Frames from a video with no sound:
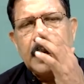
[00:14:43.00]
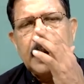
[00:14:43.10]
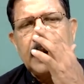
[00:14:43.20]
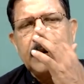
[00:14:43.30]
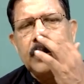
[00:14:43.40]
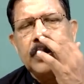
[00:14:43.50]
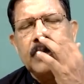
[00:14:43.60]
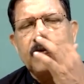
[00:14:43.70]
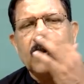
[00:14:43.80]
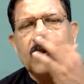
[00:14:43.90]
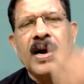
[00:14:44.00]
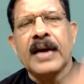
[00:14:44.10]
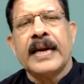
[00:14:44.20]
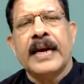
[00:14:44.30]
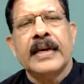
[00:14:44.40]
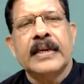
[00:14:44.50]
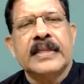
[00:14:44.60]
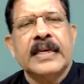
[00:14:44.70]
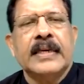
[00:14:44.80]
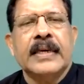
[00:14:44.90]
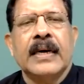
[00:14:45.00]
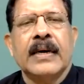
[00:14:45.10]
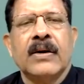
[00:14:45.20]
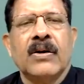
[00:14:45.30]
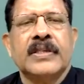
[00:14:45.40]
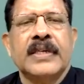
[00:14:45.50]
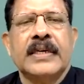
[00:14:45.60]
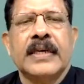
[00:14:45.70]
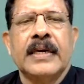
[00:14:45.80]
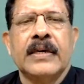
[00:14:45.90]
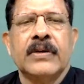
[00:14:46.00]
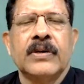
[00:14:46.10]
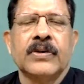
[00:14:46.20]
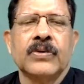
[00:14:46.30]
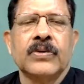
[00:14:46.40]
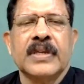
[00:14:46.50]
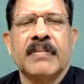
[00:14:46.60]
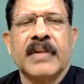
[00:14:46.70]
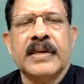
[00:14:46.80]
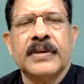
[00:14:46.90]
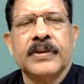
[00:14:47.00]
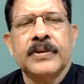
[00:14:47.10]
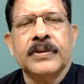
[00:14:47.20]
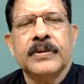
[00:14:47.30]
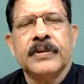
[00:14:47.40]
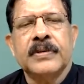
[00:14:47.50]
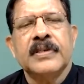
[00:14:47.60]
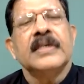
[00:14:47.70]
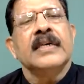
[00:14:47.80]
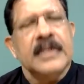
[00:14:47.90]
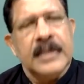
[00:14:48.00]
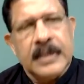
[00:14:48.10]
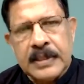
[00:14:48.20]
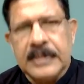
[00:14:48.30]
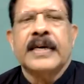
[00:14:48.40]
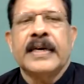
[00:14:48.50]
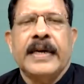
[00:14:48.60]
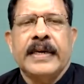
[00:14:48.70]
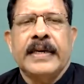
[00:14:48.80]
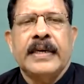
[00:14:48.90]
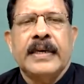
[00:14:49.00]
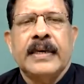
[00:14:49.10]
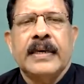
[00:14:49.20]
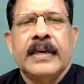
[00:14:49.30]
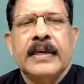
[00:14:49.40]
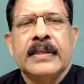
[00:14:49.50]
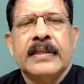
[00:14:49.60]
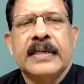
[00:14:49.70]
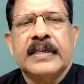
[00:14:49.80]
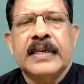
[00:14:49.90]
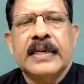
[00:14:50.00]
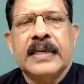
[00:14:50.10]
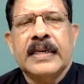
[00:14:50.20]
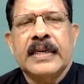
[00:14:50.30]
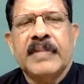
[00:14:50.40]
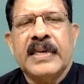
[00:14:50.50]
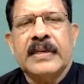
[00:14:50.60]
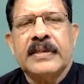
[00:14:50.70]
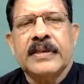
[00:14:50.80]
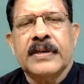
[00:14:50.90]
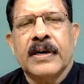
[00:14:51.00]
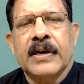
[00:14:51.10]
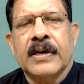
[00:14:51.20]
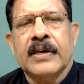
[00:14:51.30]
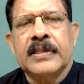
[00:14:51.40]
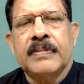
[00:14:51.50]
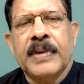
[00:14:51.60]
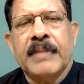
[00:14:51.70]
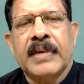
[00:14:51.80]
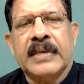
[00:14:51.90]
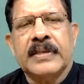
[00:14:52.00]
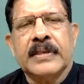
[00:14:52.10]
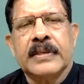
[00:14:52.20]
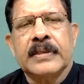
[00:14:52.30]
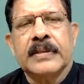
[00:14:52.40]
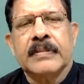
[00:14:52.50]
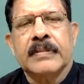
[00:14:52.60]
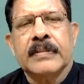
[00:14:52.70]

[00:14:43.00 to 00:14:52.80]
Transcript: Now you know for what angle theta, cos theta equal to root 3 by 2, 30 degree. 30 degree means cos pi by 6.